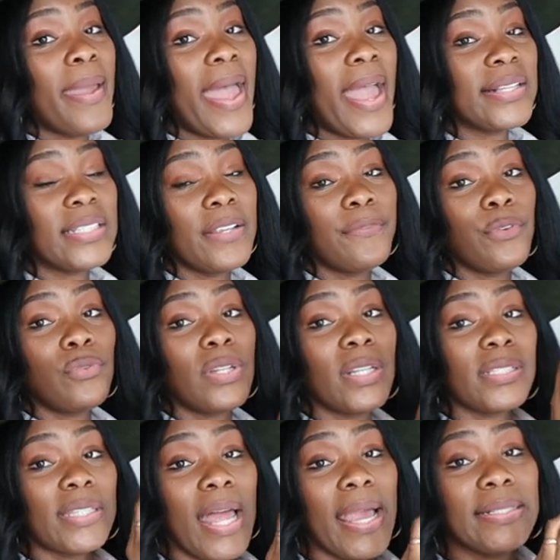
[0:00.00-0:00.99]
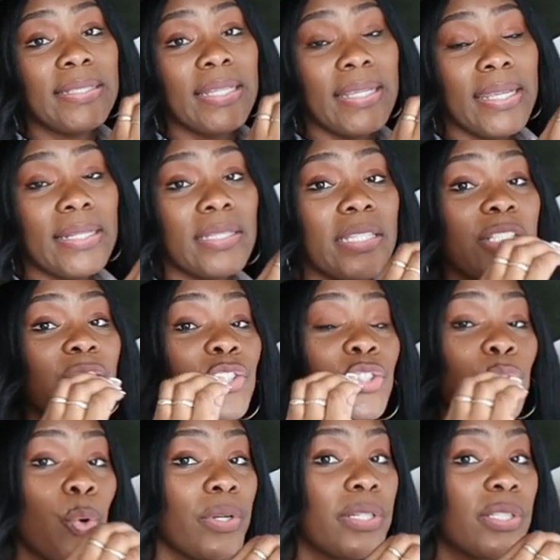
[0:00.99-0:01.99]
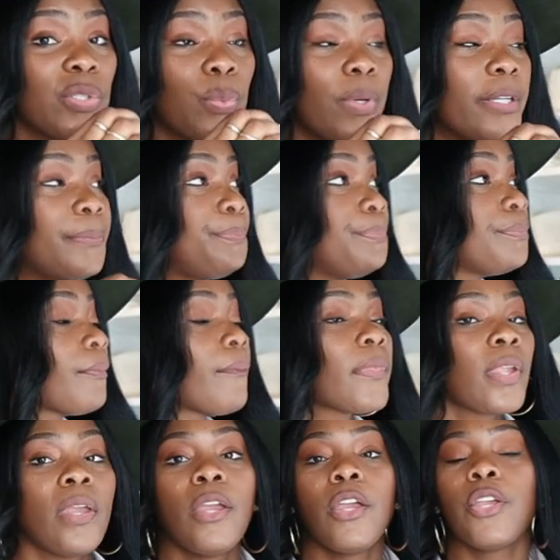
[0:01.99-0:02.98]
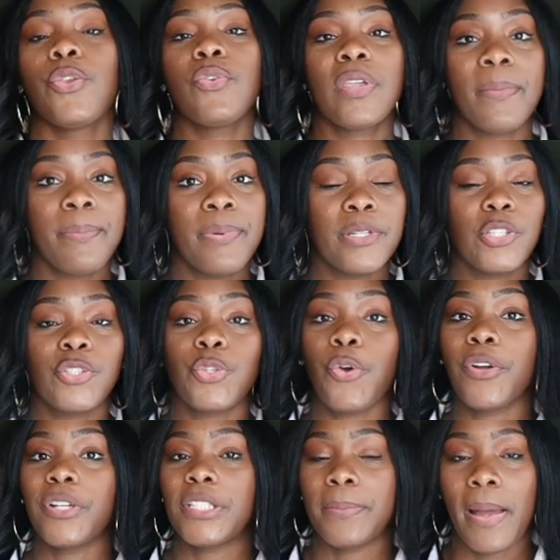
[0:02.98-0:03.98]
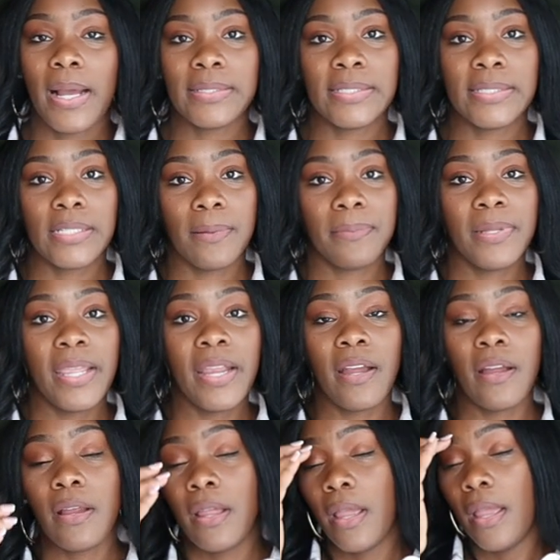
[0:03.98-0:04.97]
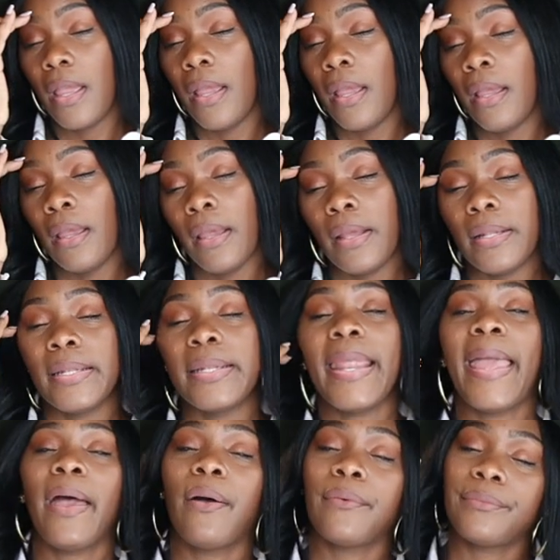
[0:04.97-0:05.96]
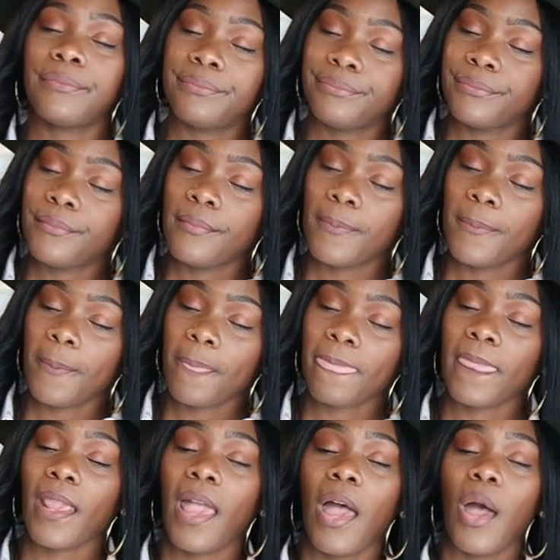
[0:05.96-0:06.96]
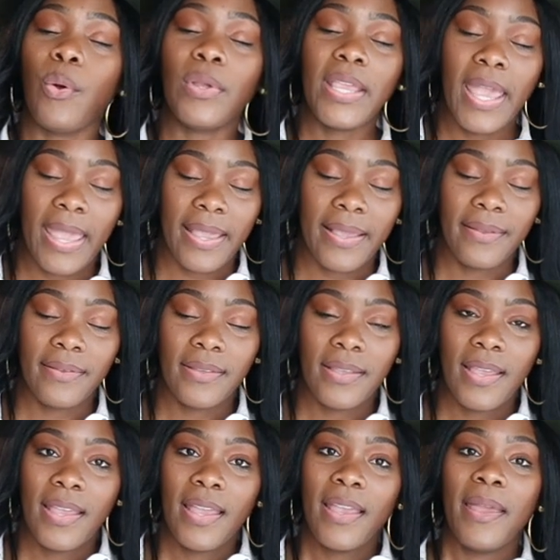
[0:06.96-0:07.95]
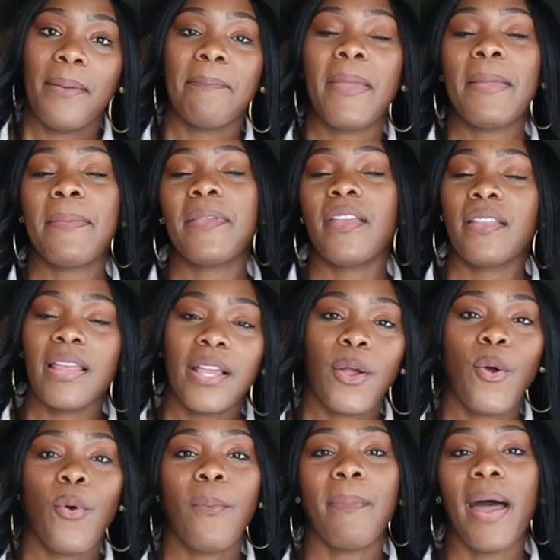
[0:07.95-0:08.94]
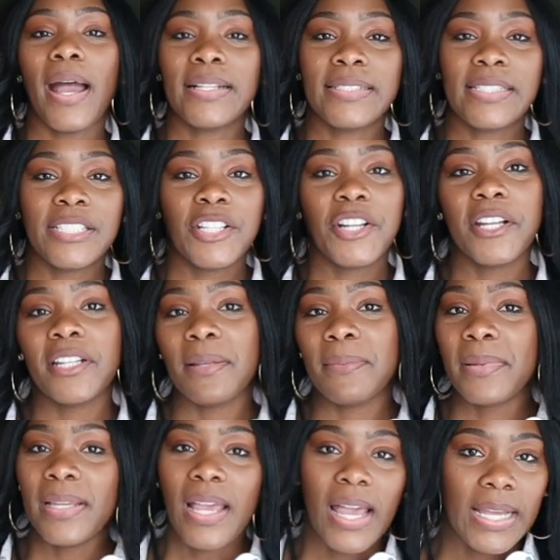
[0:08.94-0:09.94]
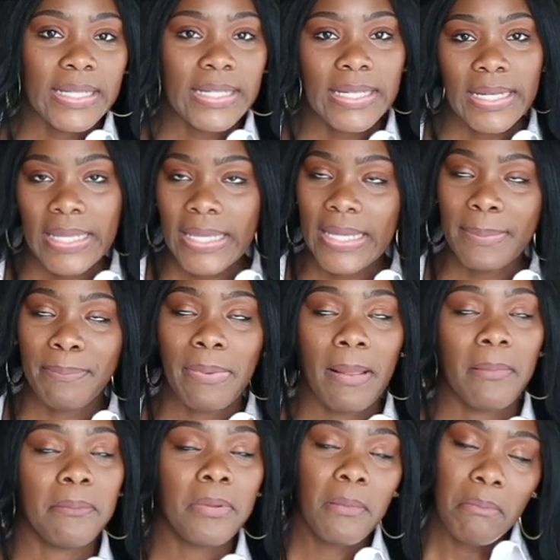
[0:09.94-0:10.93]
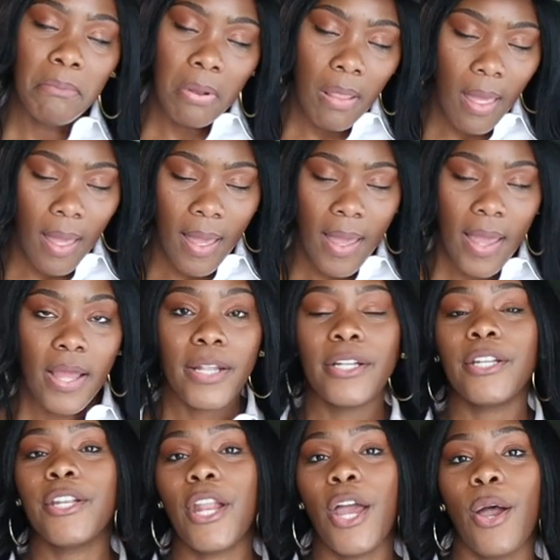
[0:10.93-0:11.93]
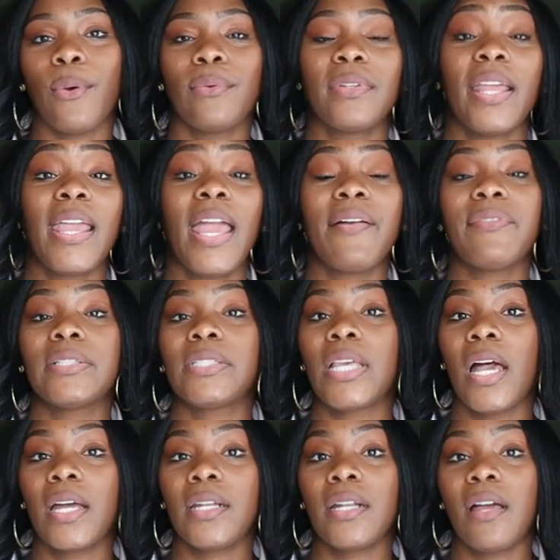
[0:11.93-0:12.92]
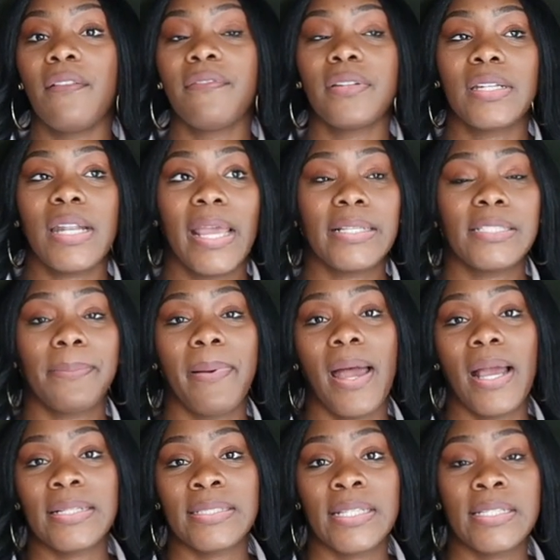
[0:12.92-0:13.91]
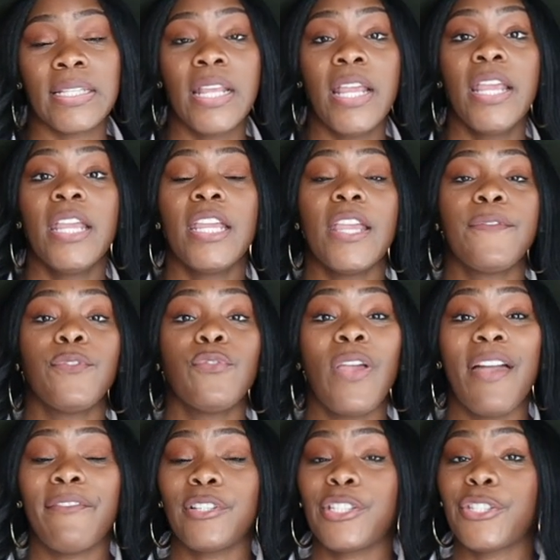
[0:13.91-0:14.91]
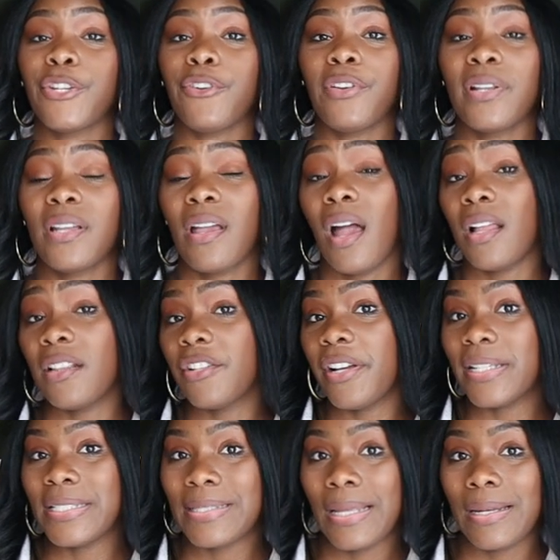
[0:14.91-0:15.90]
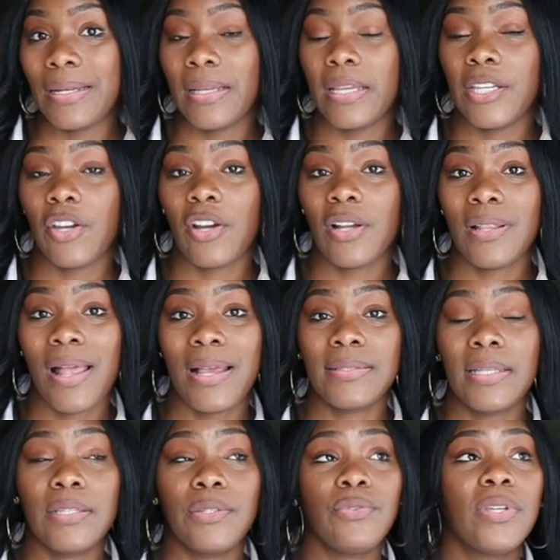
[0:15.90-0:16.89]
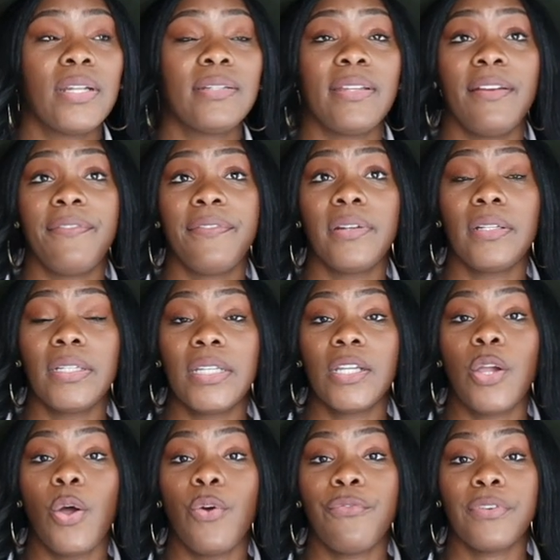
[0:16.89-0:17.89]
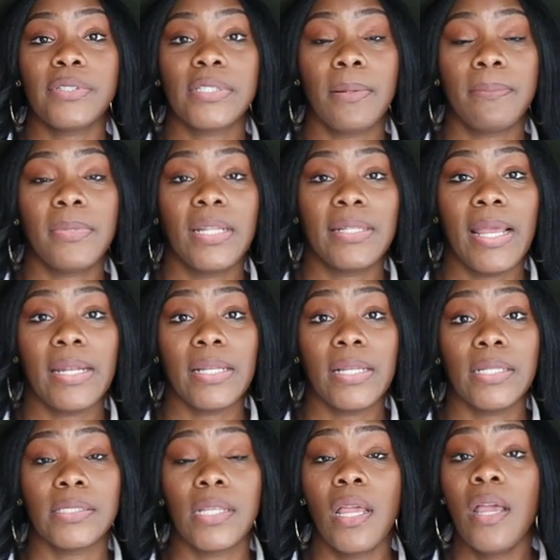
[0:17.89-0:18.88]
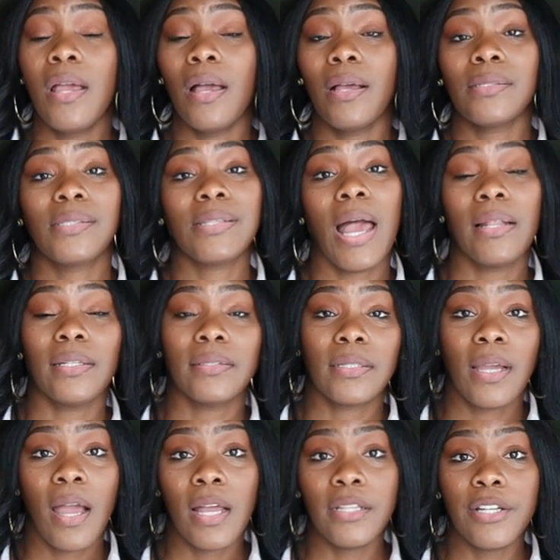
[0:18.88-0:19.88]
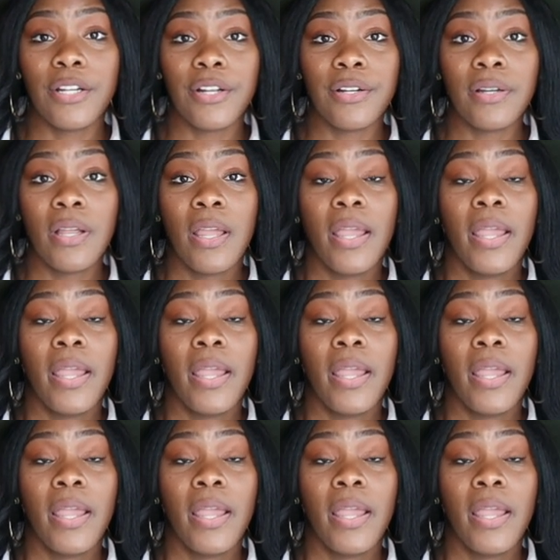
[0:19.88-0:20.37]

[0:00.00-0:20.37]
PAX, if you decide to get the shortest one, you can put storage boxes up there. Now, okay, Maybe you're like, oh, boxes are going to be ugly, blah, blah, blah, blah. No, they have a ton of nice boxes. If you have a certain color aesthetic in your closet, you can definitely go for something that is a solid color.